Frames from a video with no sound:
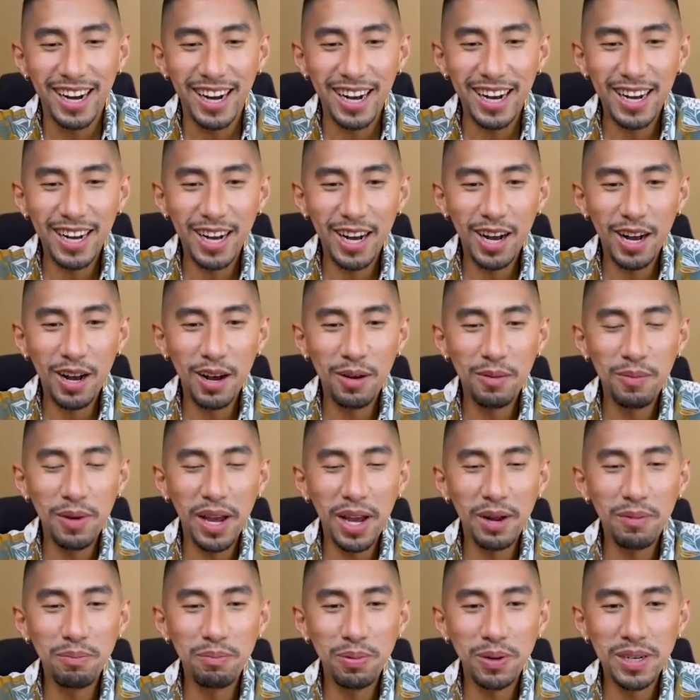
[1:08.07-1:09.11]
um,
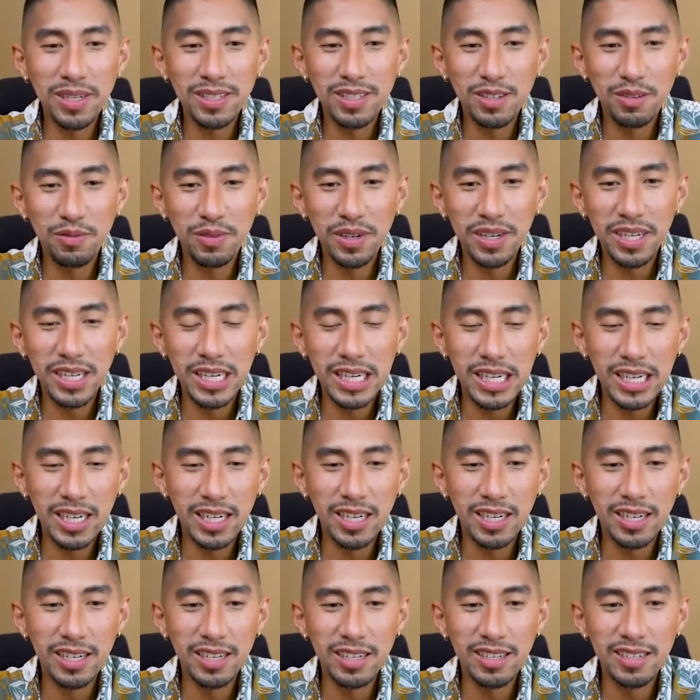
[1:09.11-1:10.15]
Empress over
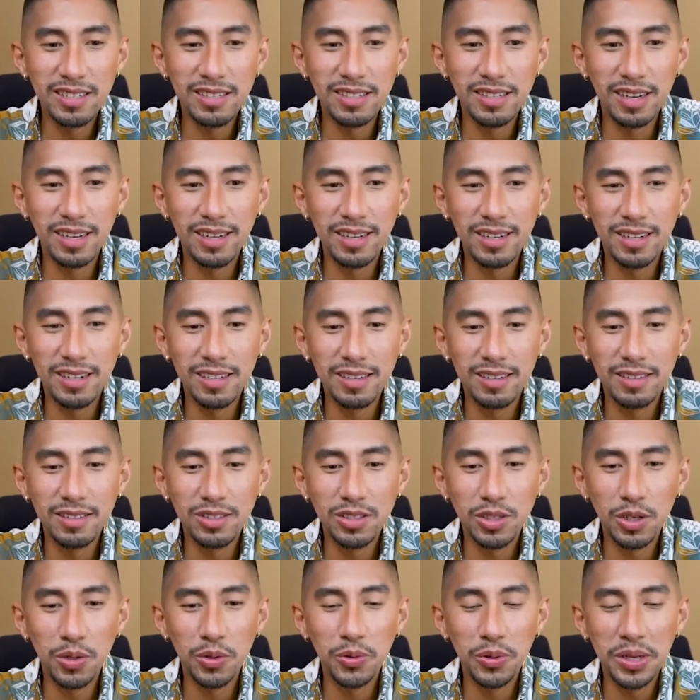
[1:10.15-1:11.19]
here is uh,
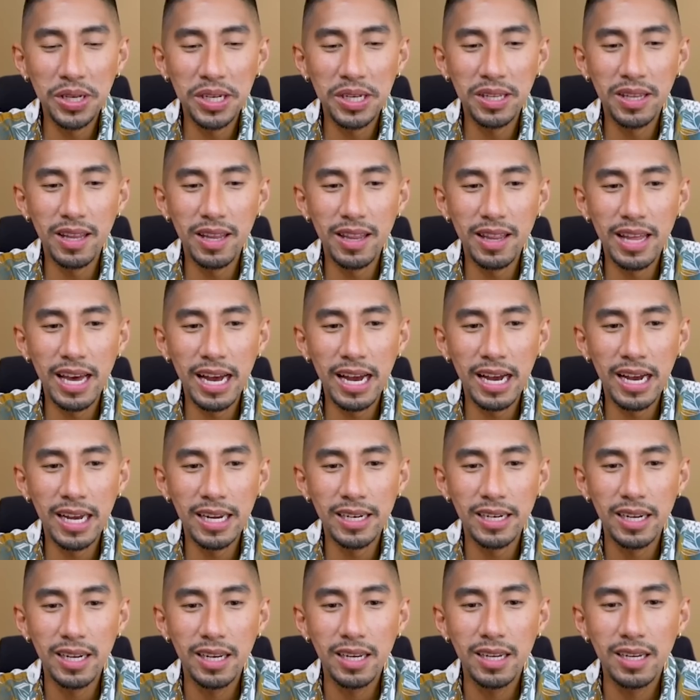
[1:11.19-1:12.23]
showing
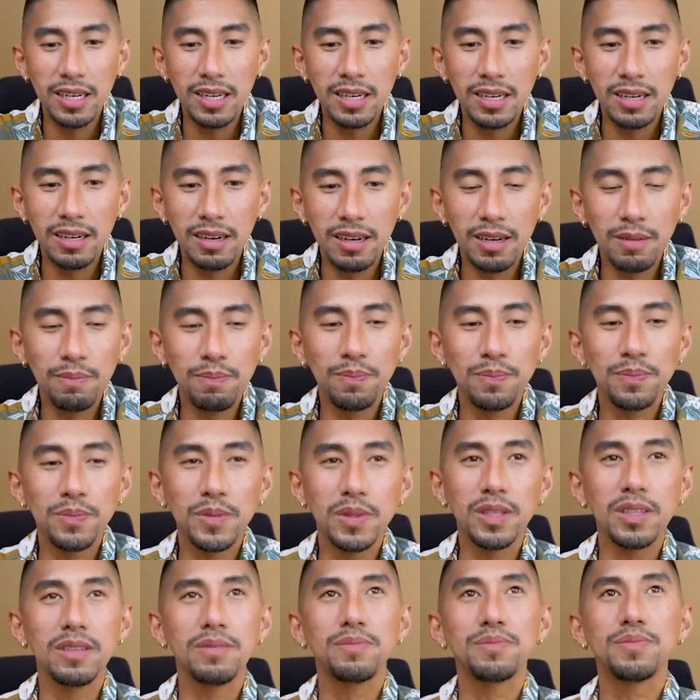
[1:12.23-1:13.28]
that um,
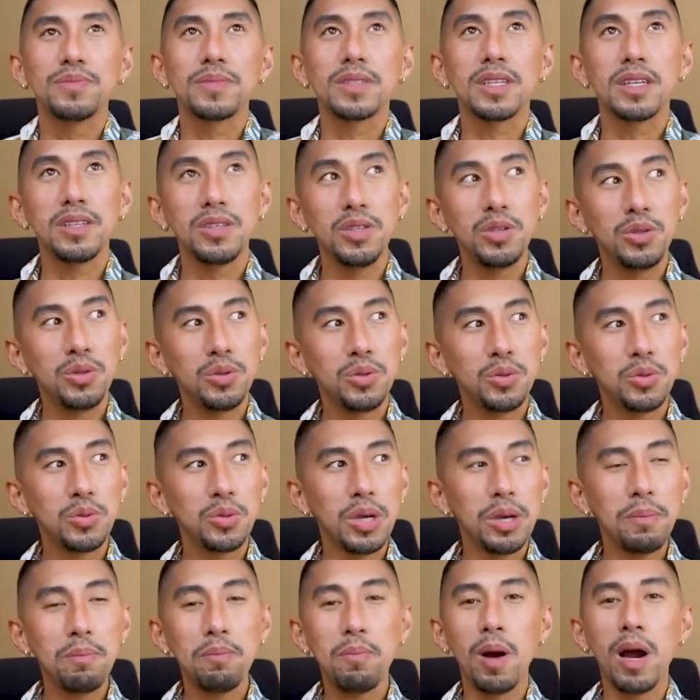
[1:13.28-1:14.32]

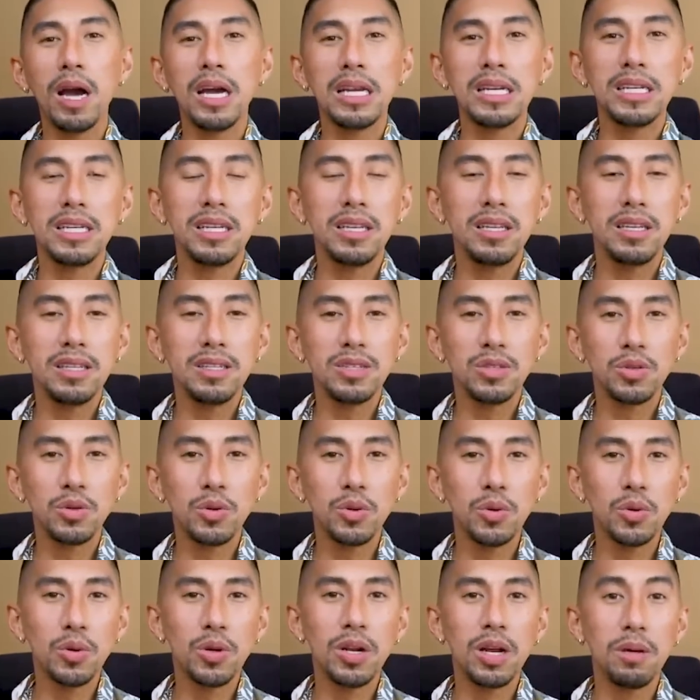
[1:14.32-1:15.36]
you embody this
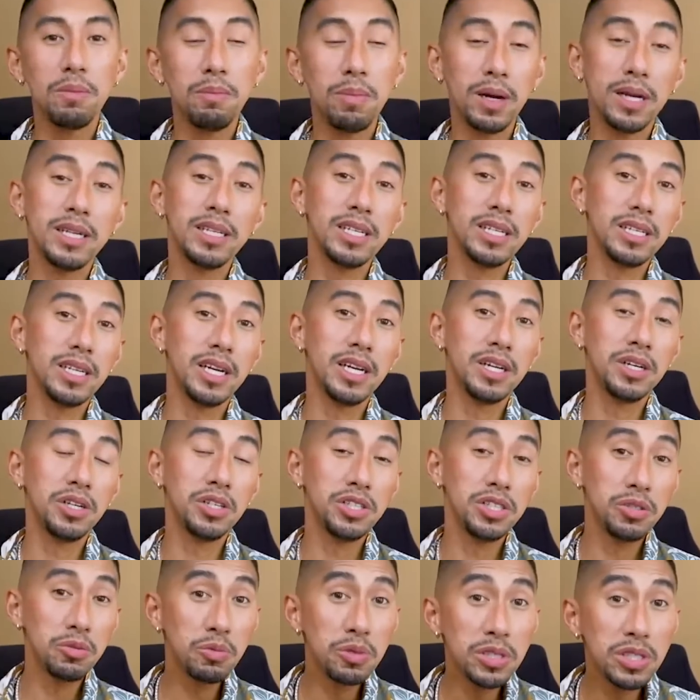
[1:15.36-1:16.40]
whole abundant
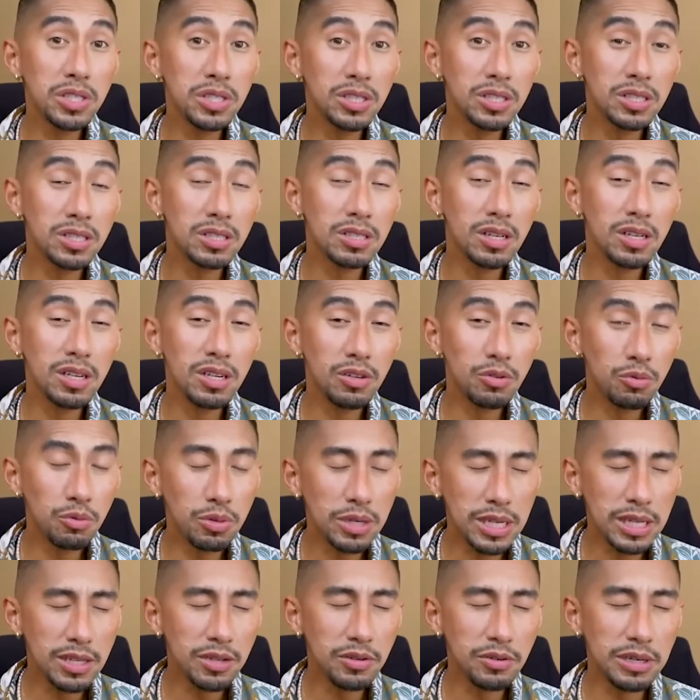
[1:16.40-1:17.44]
energy, which is
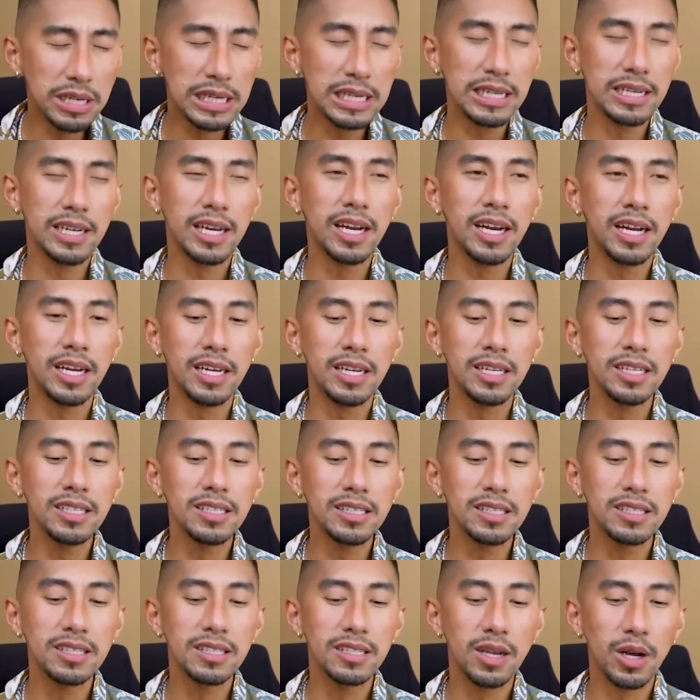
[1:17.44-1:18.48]
really, really
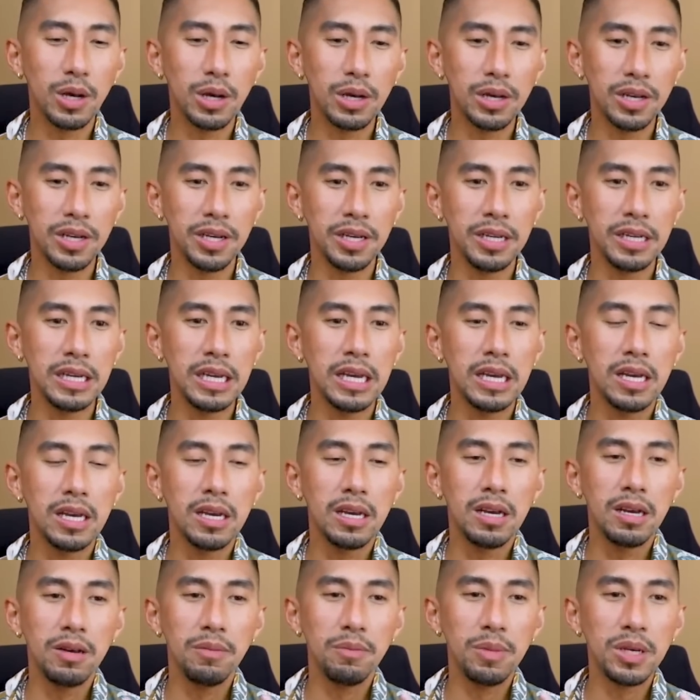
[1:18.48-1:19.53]
nice, okay?
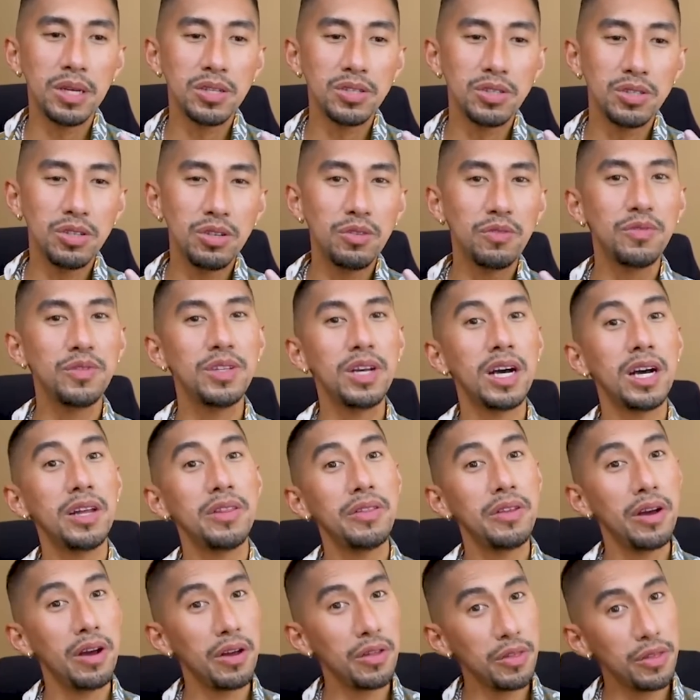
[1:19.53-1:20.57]
Because you've
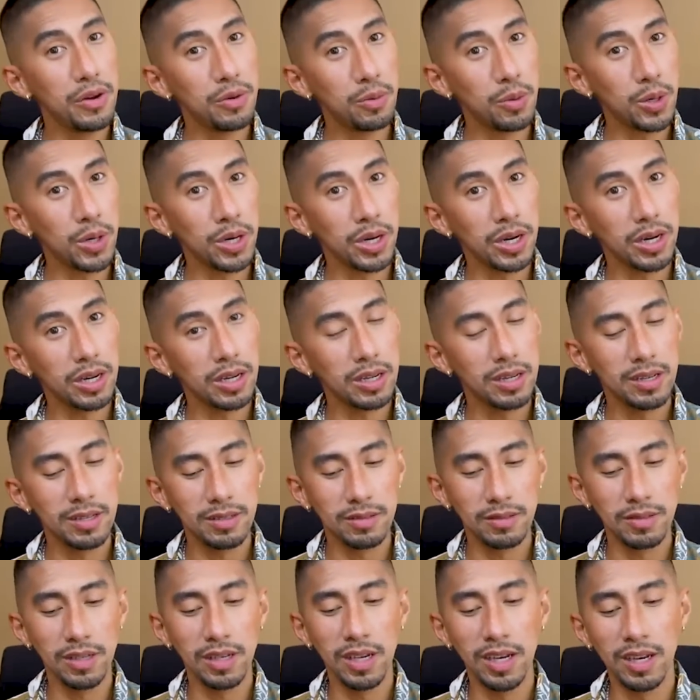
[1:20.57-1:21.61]
done the work,
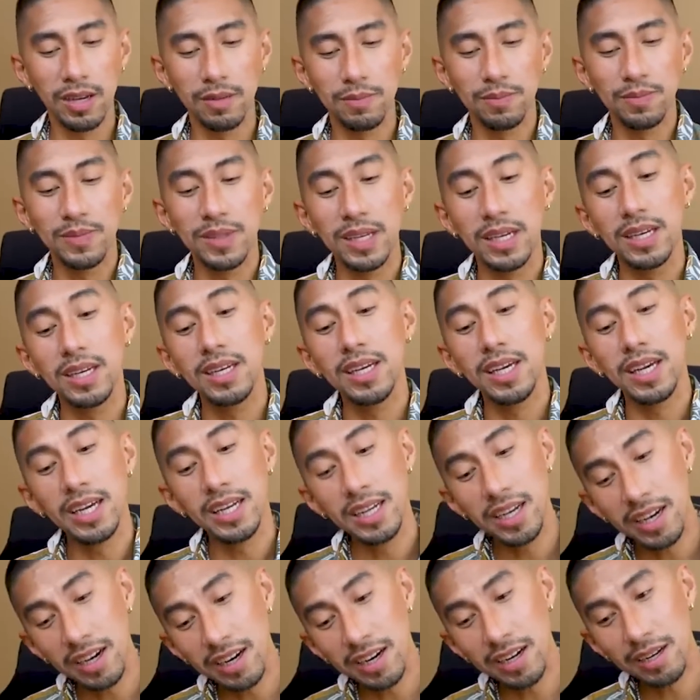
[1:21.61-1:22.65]
okay?
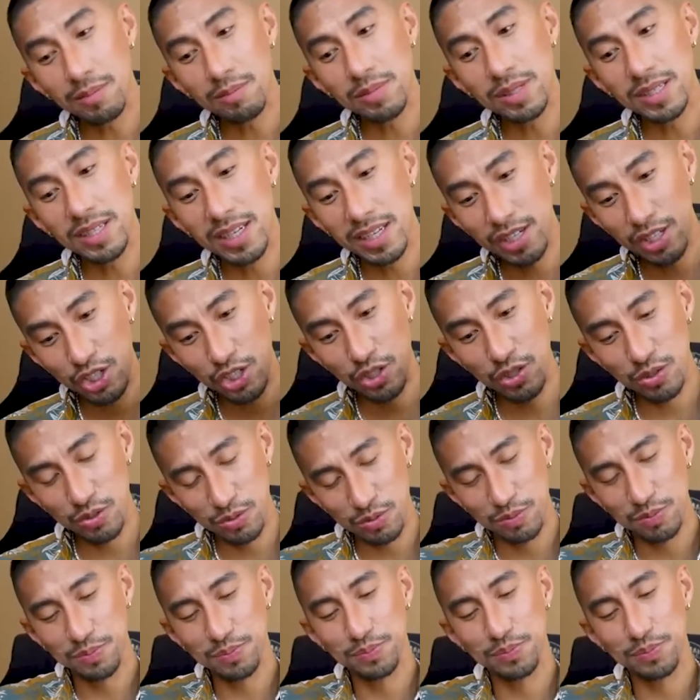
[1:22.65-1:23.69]
And here comes the issue.